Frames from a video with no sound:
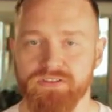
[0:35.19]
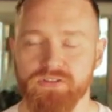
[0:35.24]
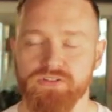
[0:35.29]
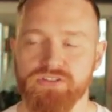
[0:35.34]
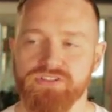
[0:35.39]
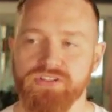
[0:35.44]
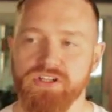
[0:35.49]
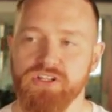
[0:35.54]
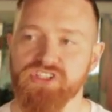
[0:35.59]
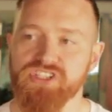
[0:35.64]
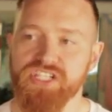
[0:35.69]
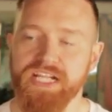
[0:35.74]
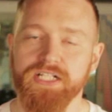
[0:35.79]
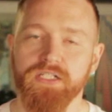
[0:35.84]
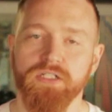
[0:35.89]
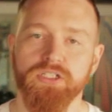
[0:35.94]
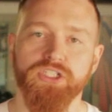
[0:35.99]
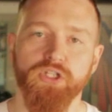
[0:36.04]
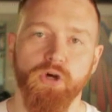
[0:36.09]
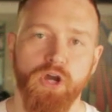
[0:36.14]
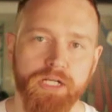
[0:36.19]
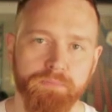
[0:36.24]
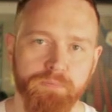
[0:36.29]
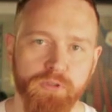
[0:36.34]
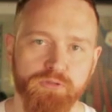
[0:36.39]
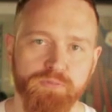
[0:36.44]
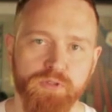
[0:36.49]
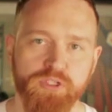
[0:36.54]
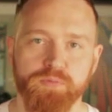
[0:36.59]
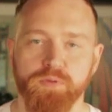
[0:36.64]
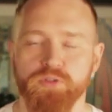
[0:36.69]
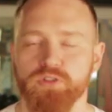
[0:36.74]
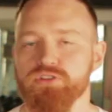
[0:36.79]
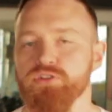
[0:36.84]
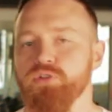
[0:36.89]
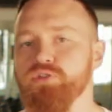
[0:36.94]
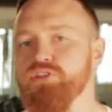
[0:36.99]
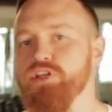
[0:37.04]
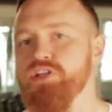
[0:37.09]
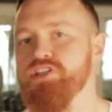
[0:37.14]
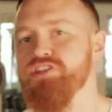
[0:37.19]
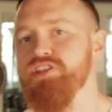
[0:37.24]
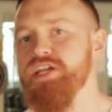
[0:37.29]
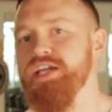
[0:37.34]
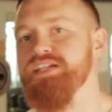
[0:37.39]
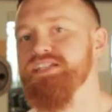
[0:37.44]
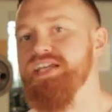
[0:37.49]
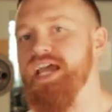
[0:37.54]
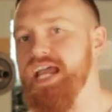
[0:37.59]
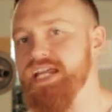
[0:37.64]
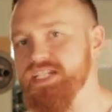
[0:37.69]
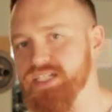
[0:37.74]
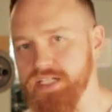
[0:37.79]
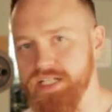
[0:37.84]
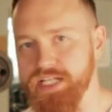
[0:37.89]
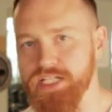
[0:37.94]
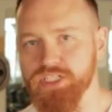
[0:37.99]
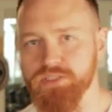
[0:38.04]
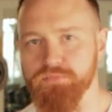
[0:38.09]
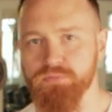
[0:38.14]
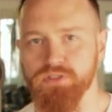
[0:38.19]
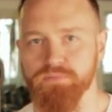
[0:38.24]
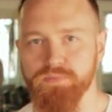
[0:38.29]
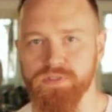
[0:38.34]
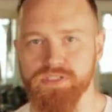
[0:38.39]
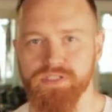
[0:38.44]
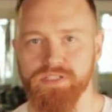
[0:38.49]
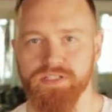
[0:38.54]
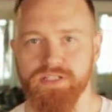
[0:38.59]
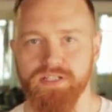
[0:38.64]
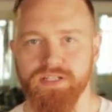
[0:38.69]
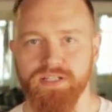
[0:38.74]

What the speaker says: There's single joint movements, but there's no such thing as isolation movements.